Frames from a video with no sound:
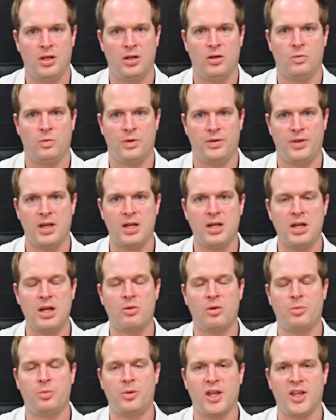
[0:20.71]
With a knee
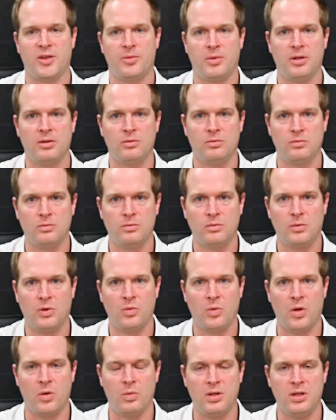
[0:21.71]
replacement,
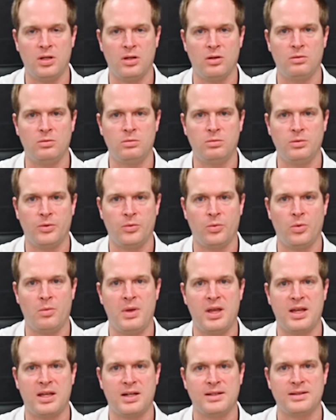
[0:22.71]
what we do is we
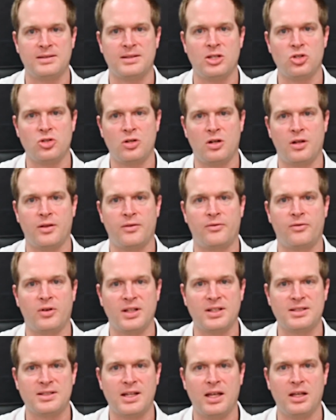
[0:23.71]
make an incision on the
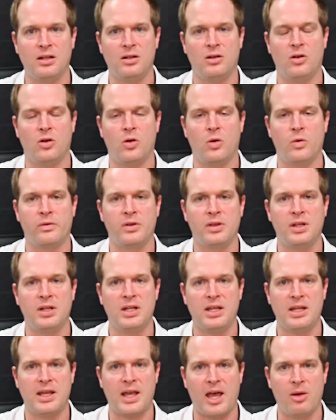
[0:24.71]
front side over the
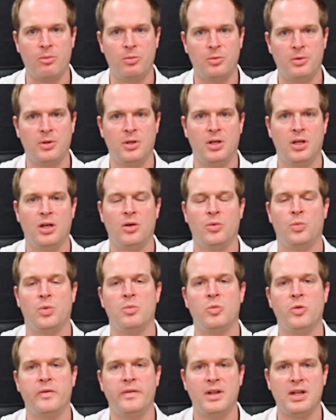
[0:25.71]
kneecap, we
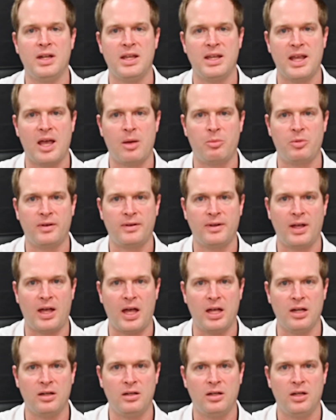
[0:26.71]
move the kneecap
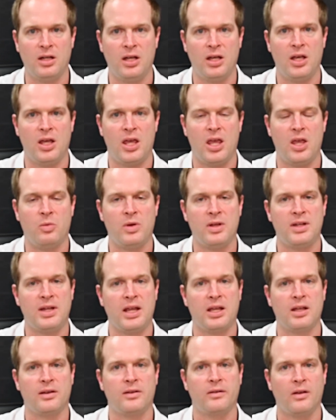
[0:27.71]
aside, and we
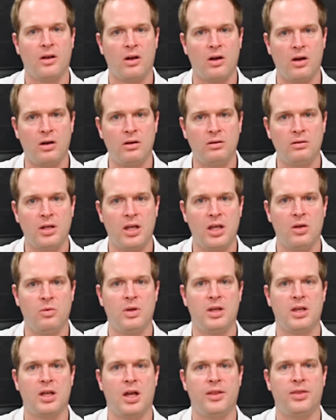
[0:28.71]
take a saw and we
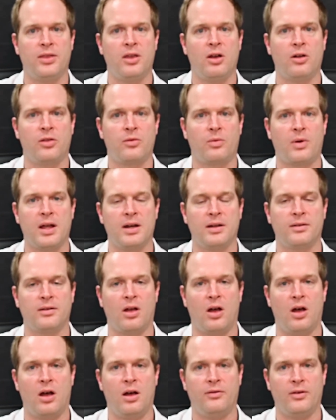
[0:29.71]
cut the arthritis
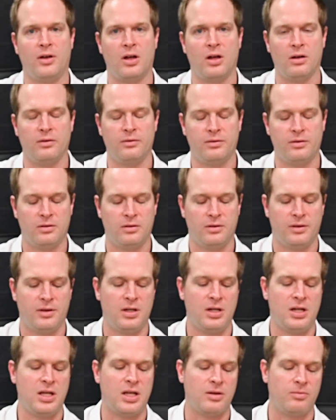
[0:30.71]
off of the
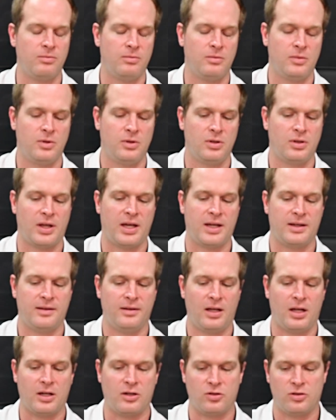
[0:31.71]
knee, like
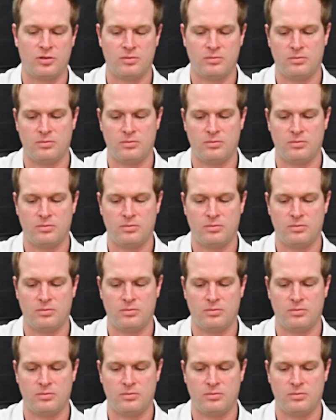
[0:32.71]
such.